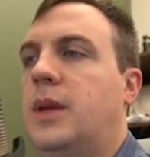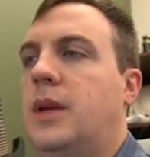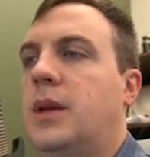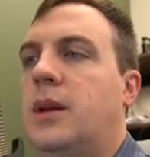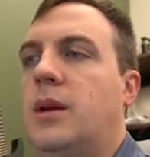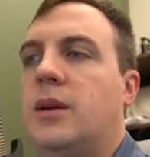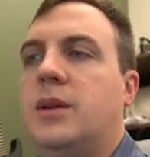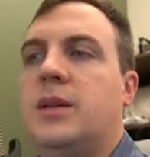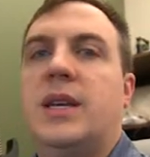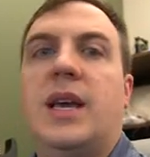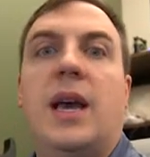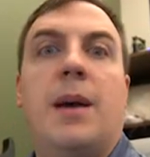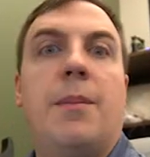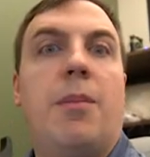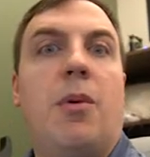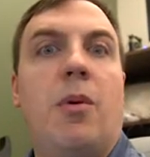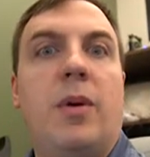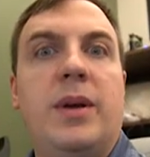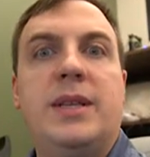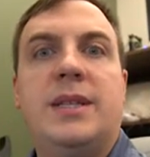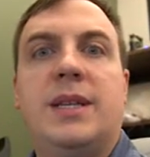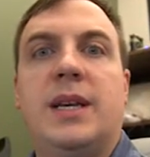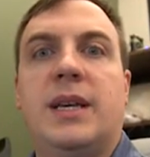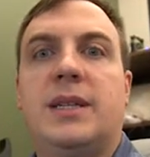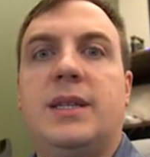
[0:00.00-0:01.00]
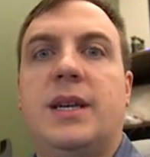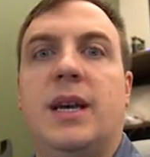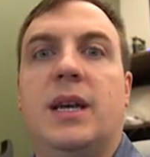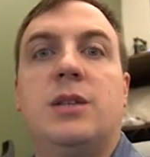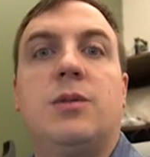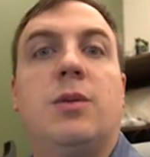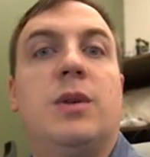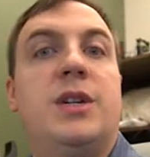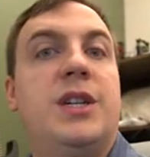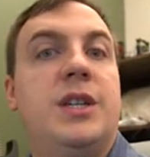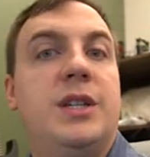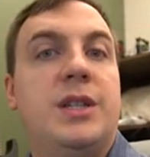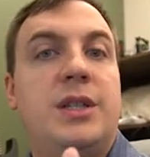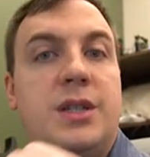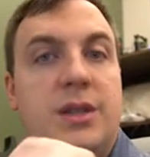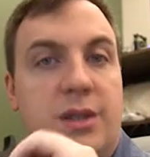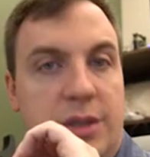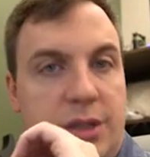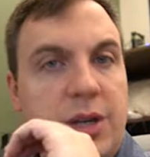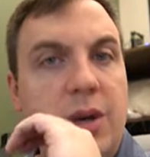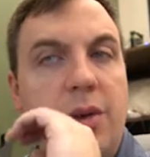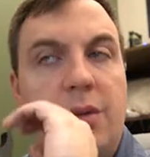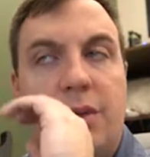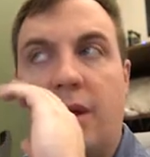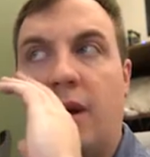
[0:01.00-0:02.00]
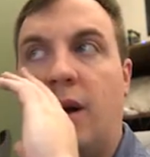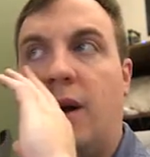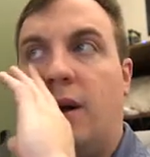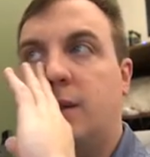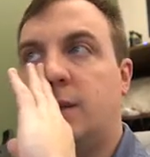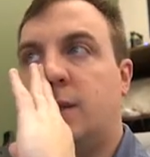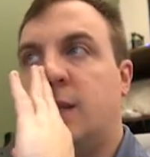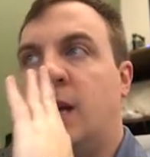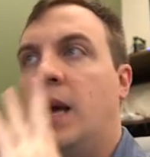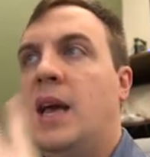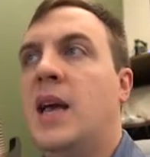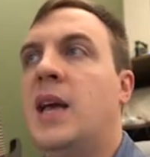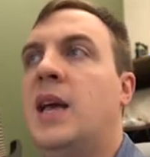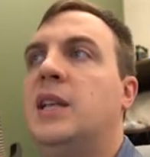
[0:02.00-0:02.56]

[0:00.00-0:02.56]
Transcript: Notice I get 0.66, which is 2 thirds.